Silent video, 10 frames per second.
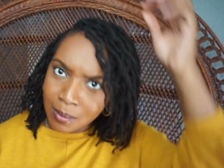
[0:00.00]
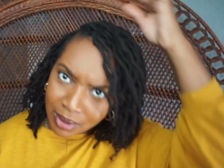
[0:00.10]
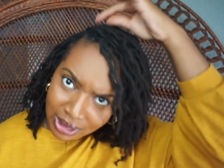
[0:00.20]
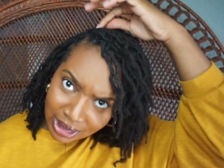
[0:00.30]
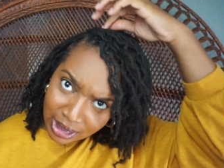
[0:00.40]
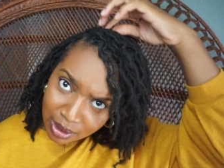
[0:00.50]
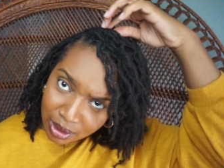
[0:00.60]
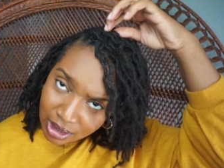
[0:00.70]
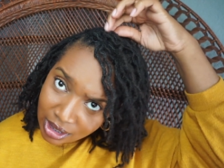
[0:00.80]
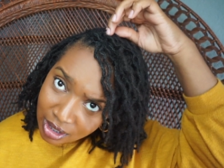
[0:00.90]
But these
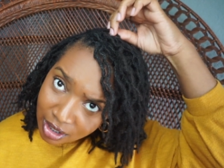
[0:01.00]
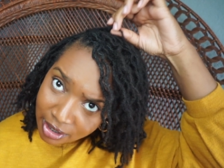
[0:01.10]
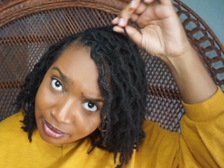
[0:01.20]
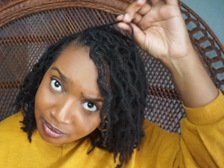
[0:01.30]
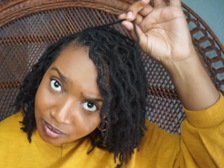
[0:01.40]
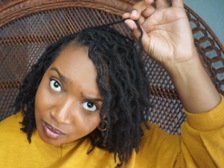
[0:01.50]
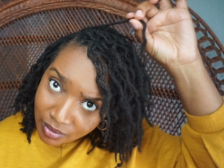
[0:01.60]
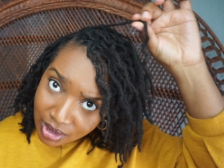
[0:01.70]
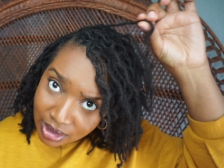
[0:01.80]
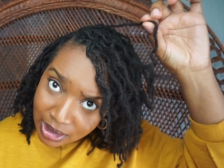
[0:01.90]
here,
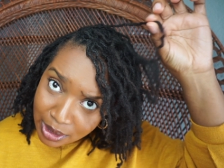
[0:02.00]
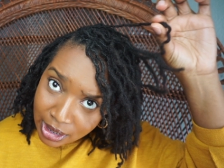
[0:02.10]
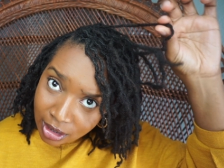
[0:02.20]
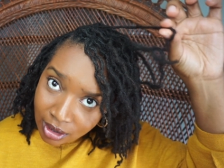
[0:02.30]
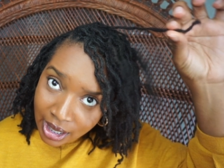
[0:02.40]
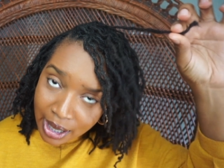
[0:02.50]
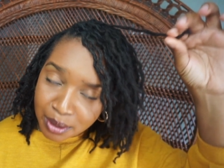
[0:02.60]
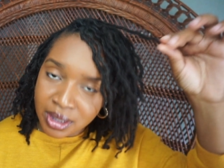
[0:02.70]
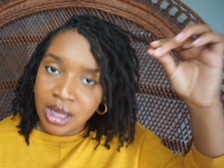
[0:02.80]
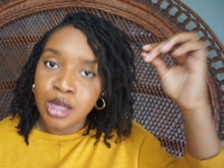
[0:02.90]
these interlocks,